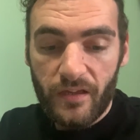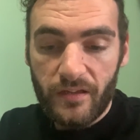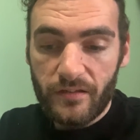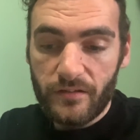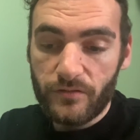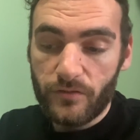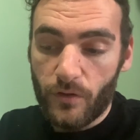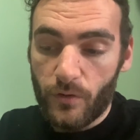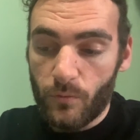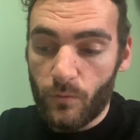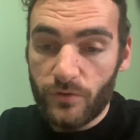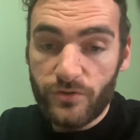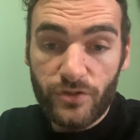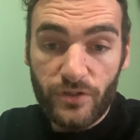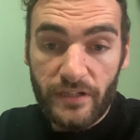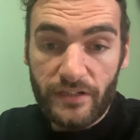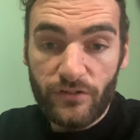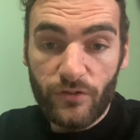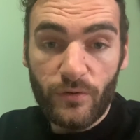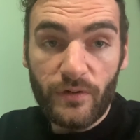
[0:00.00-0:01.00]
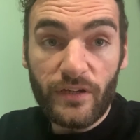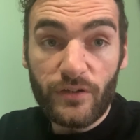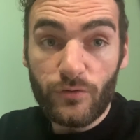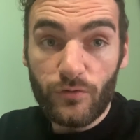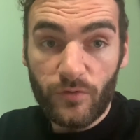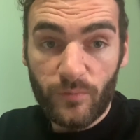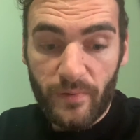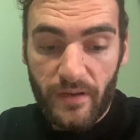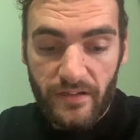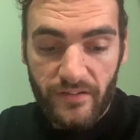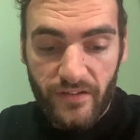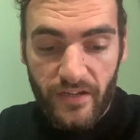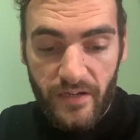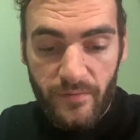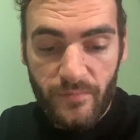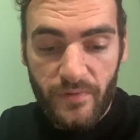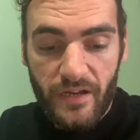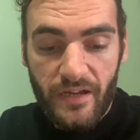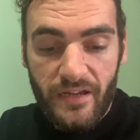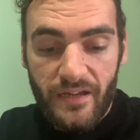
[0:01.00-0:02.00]
So, what do you like doing in your spare
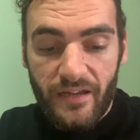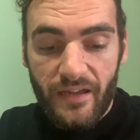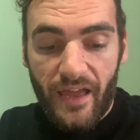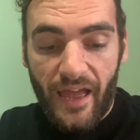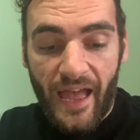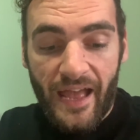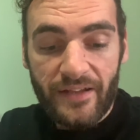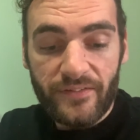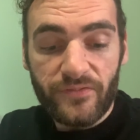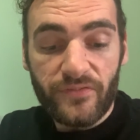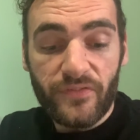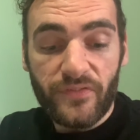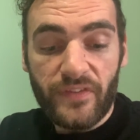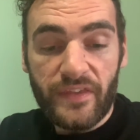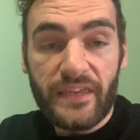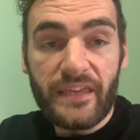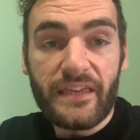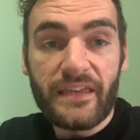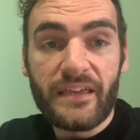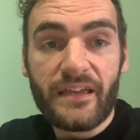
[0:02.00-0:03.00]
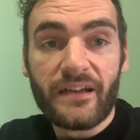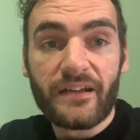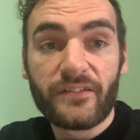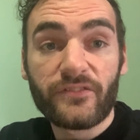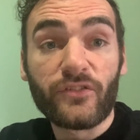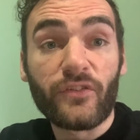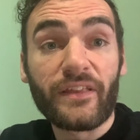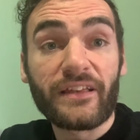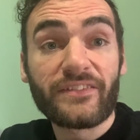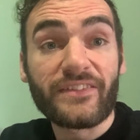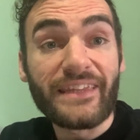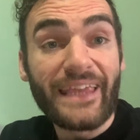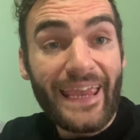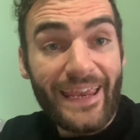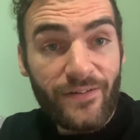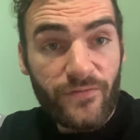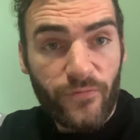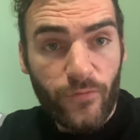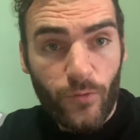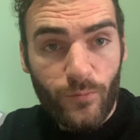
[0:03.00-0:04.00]
time? And so that's the
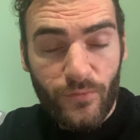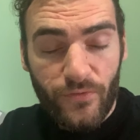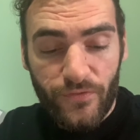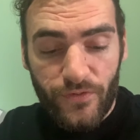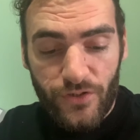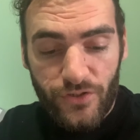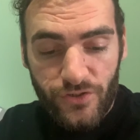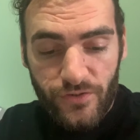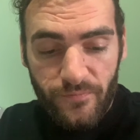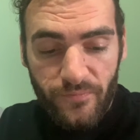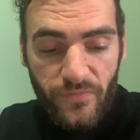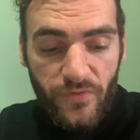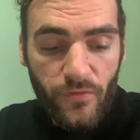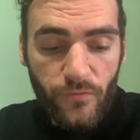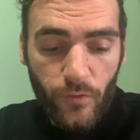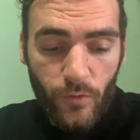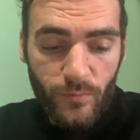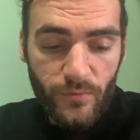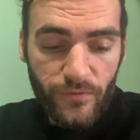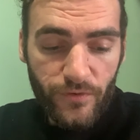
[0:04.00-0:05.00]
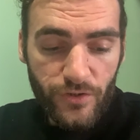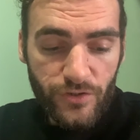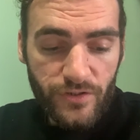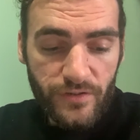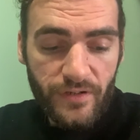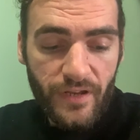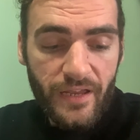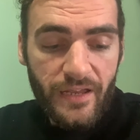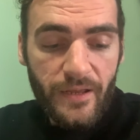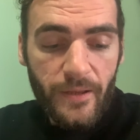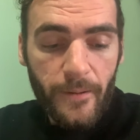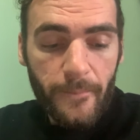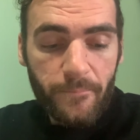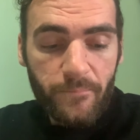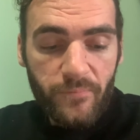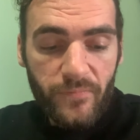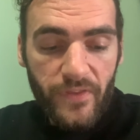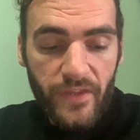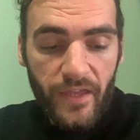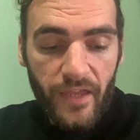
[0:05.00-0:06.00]
informal version. The formal version,
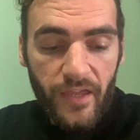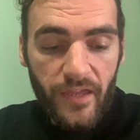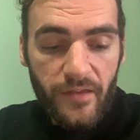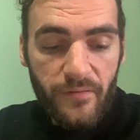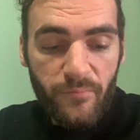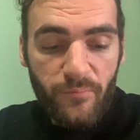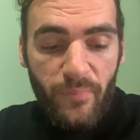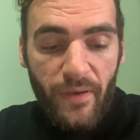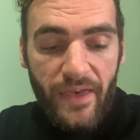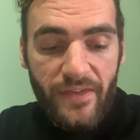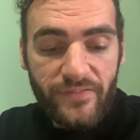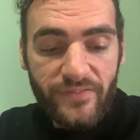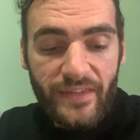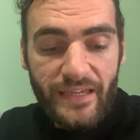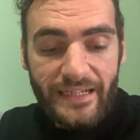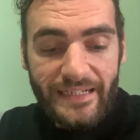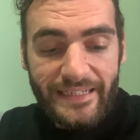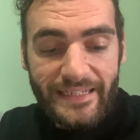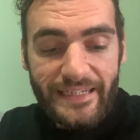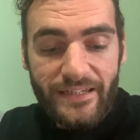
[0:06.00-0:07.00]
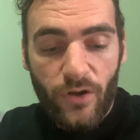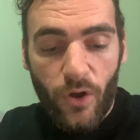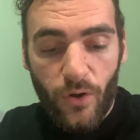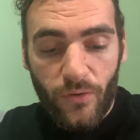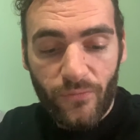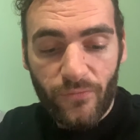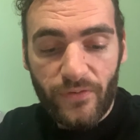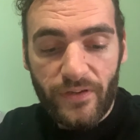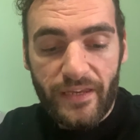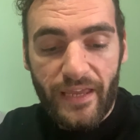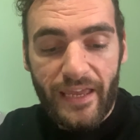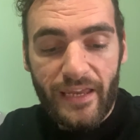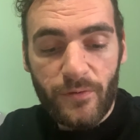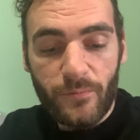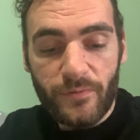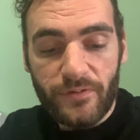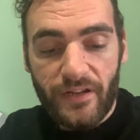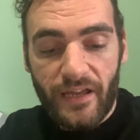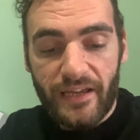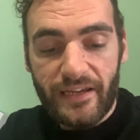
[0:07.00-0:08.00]
beth dych chi'n hoffi ei
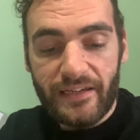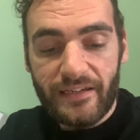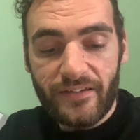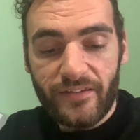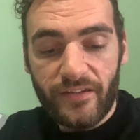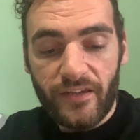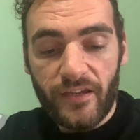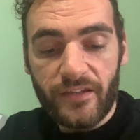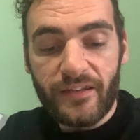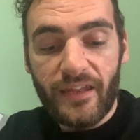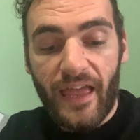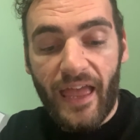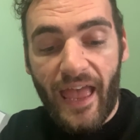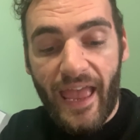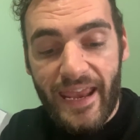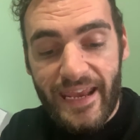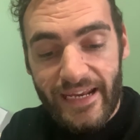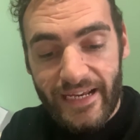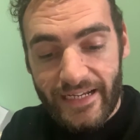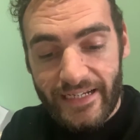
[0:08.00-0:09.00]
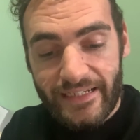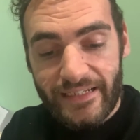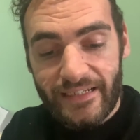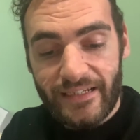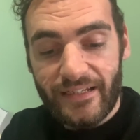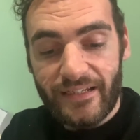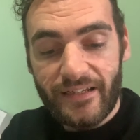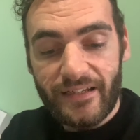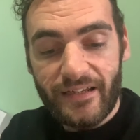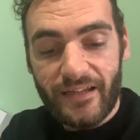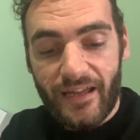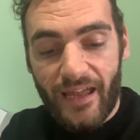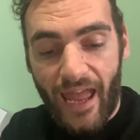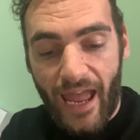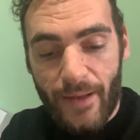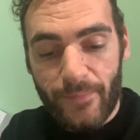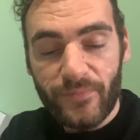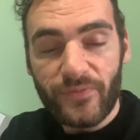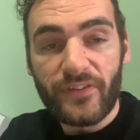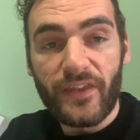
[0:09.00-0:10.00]
wneud yn eich
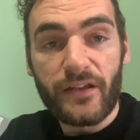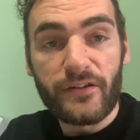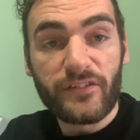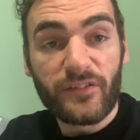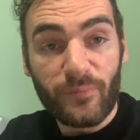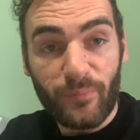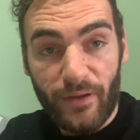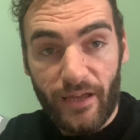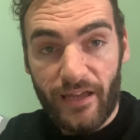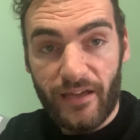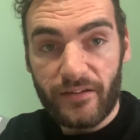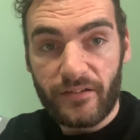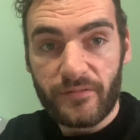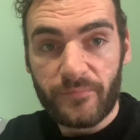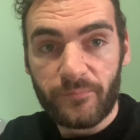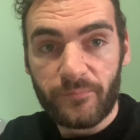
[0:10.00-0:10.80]
amser sbar?